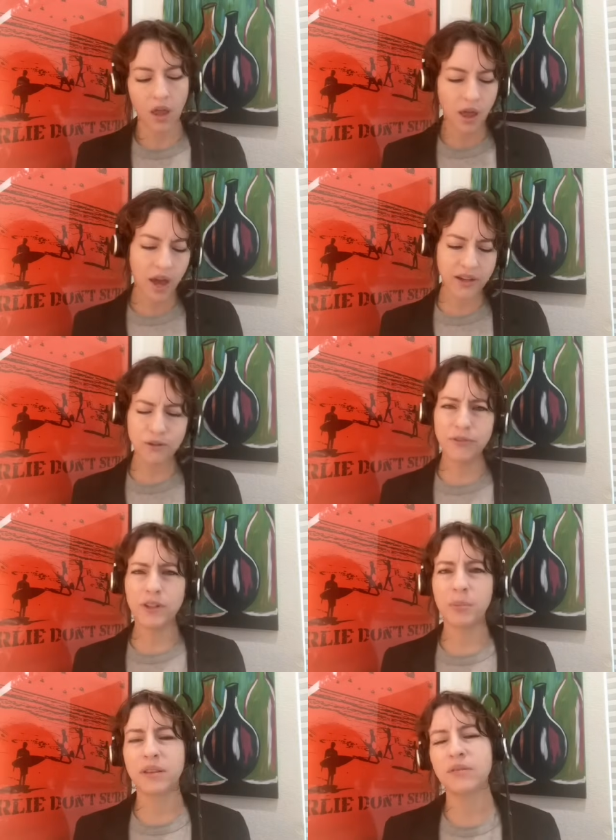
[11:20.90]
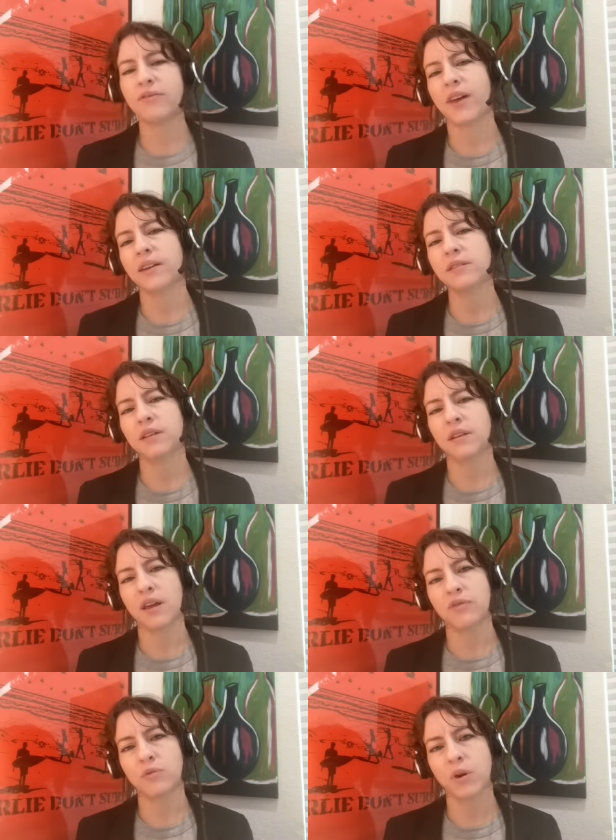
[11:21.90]
How do you feel about the fact that
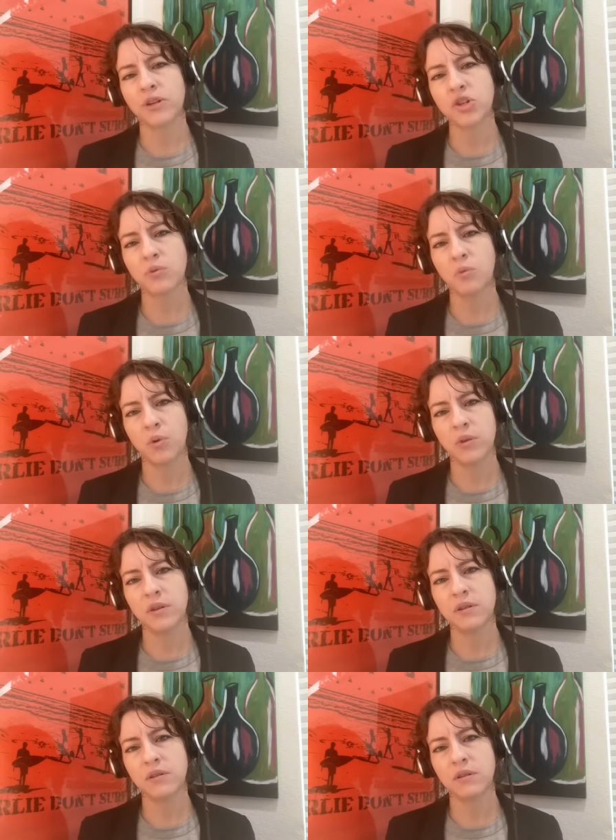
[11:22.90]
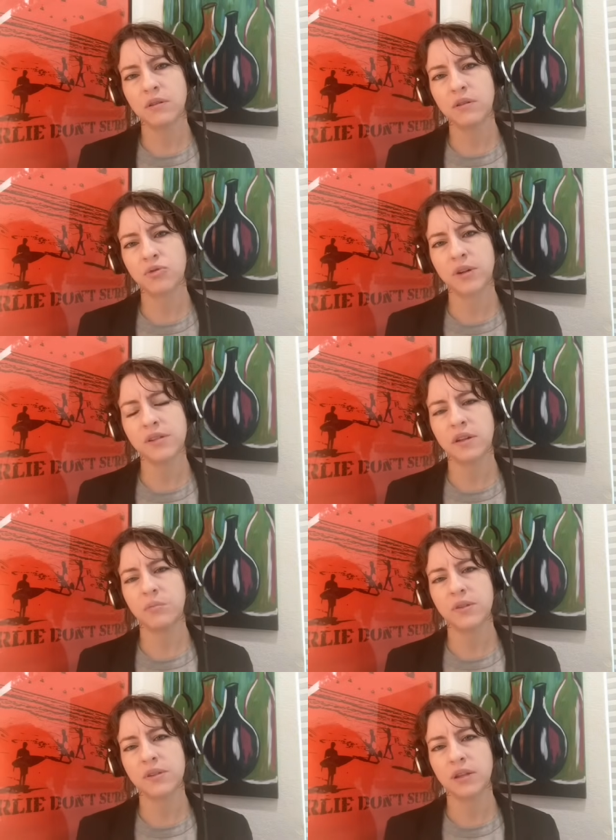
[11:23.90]
Evan Rachel Wood dressed up
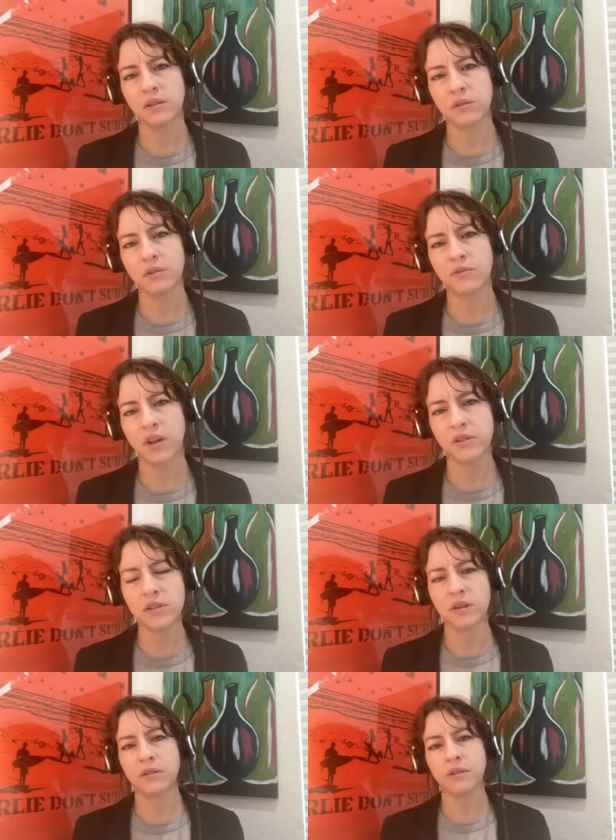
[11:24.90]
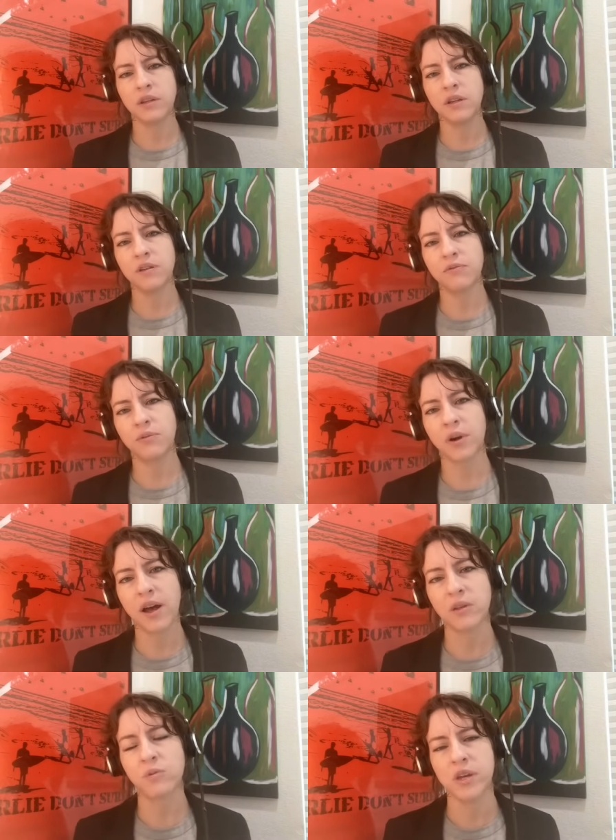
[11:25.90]
as Hitler voluntarily for
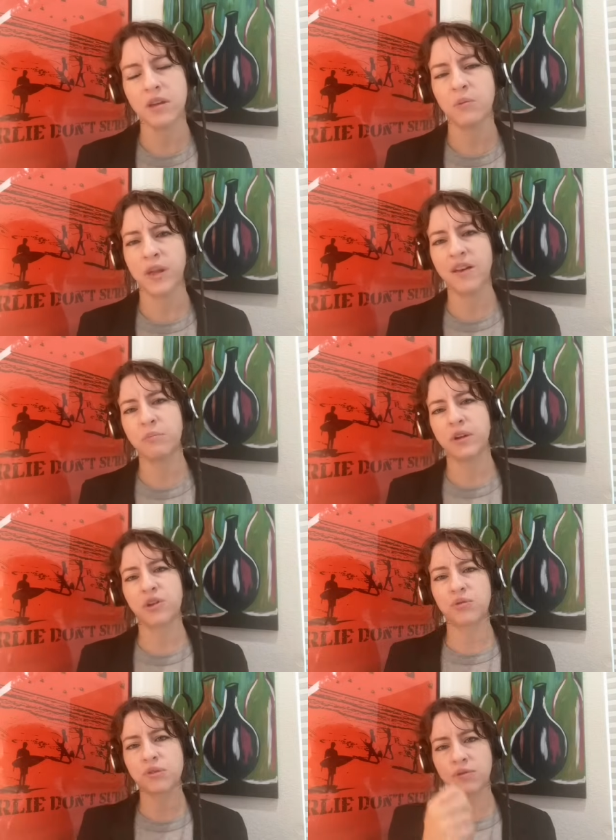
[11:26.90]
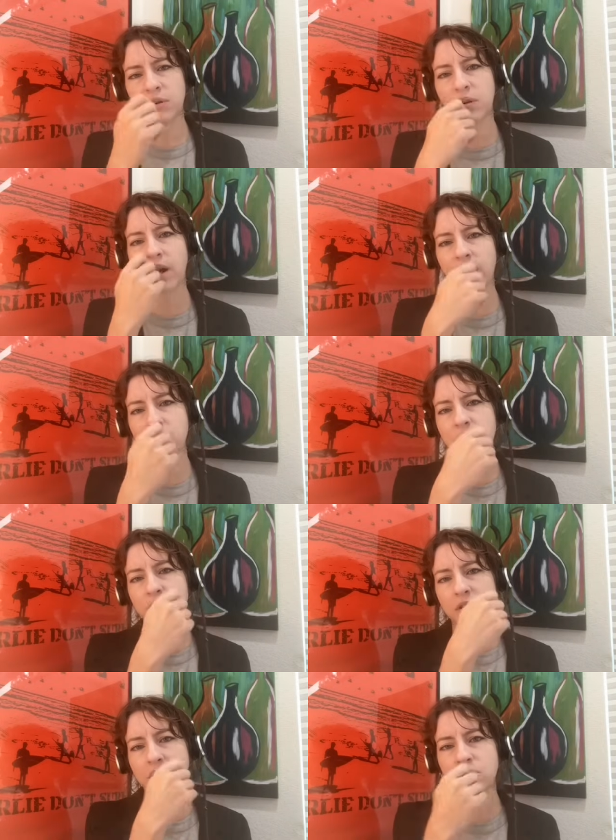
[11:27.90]
Halloween? And we have pictures of her
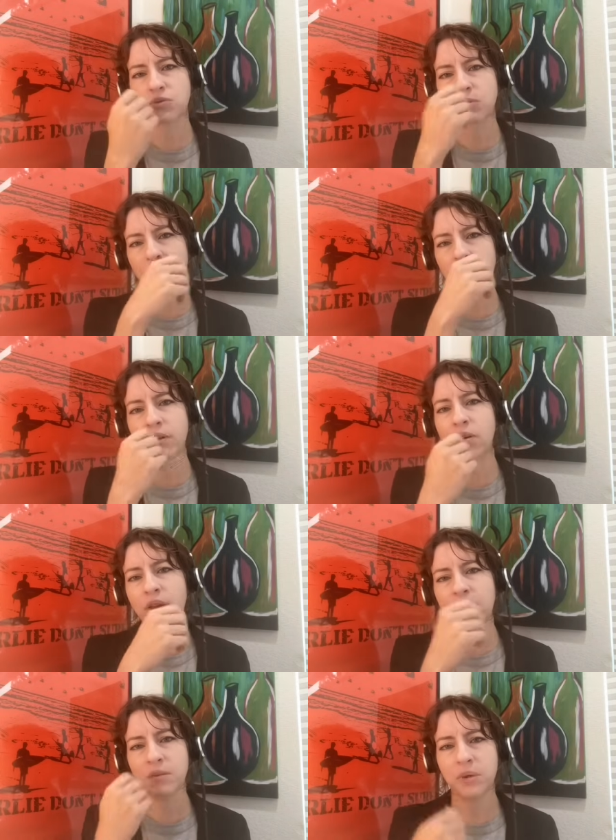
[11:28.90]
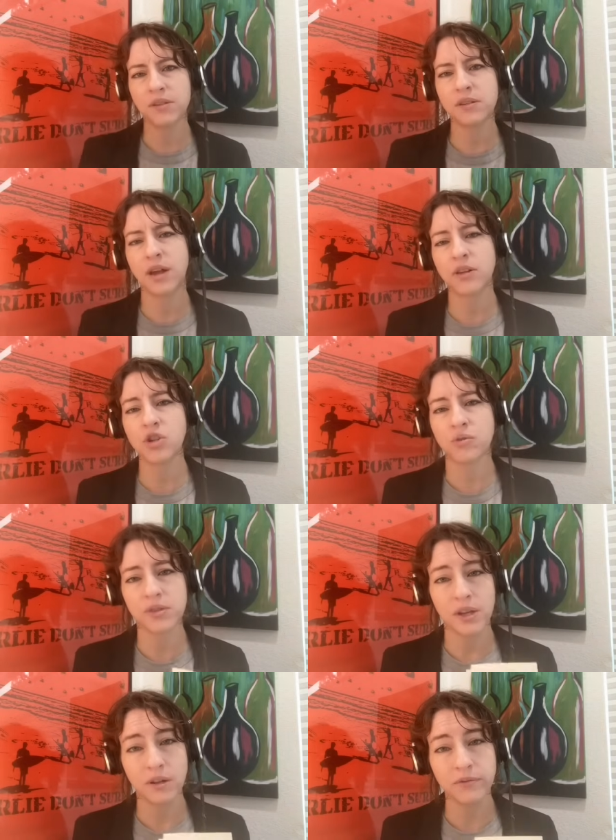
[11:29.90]
actually drawing on the mustache
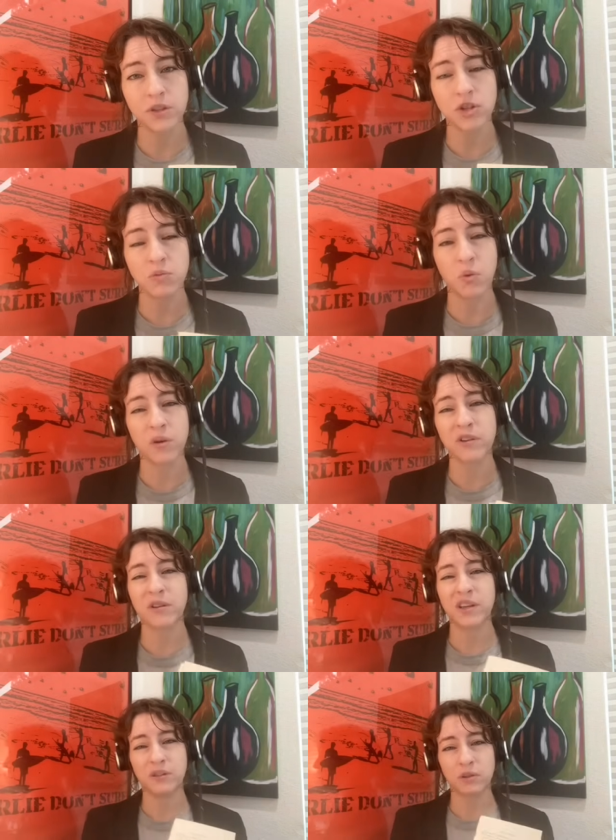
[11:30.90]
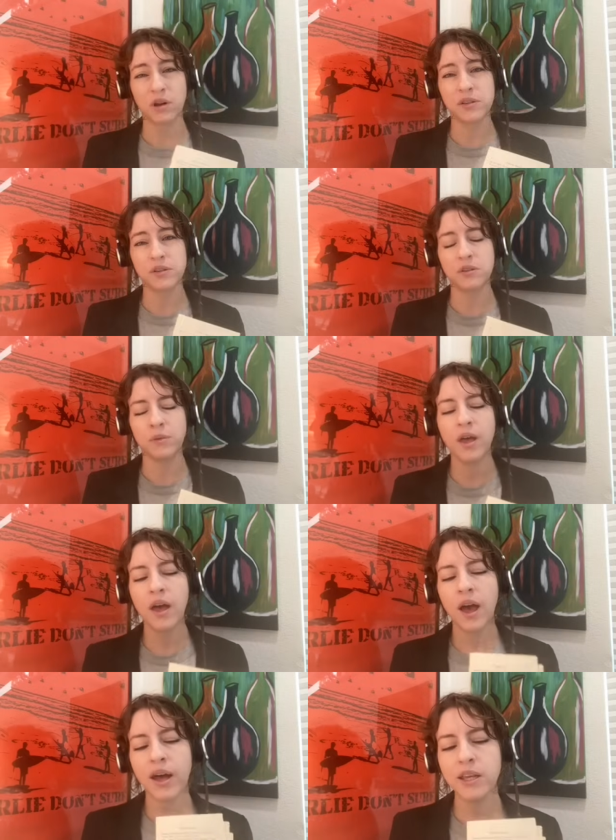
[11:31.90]
herself that she wore in her Hitler costume.
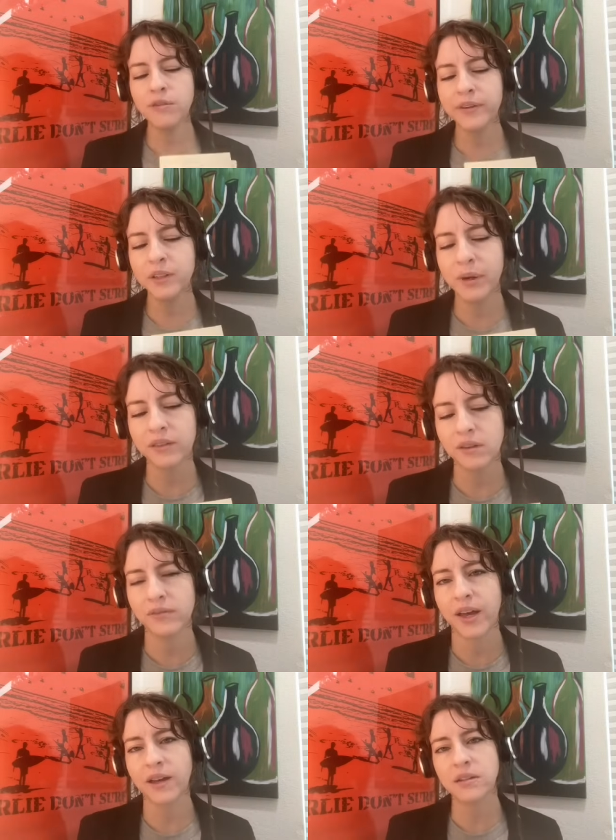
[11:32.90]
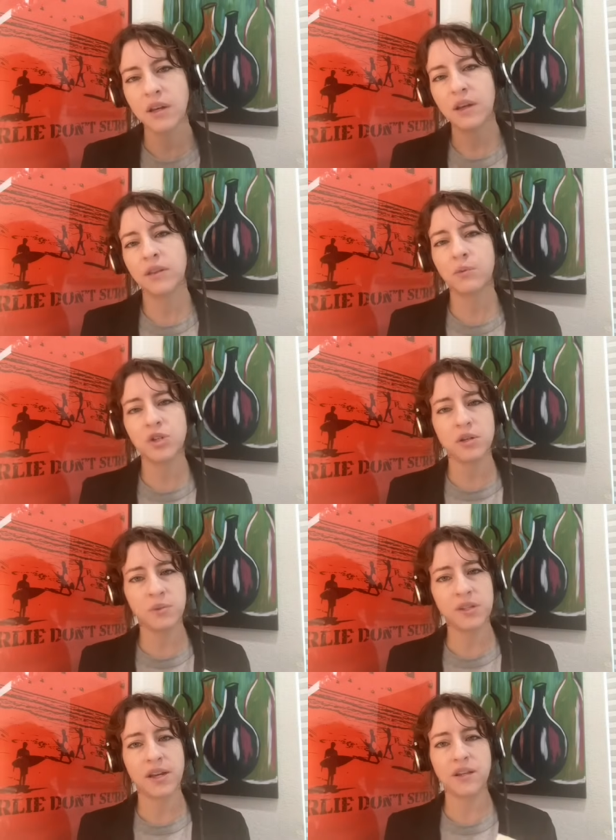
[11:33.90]
How do you feel about the fact that when she
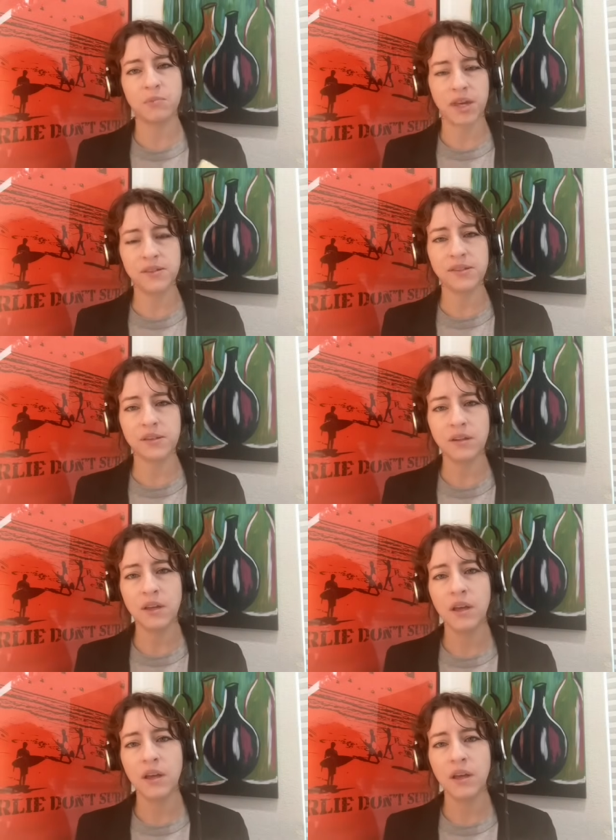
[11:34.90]
was dating Manson,